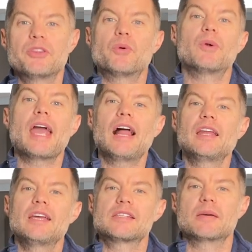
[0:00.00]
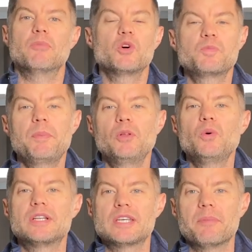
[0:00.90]
But the reality is that most people
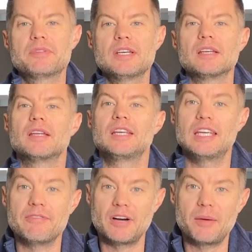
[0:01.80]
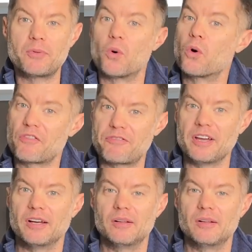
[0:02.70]
who attempt it give up or fail.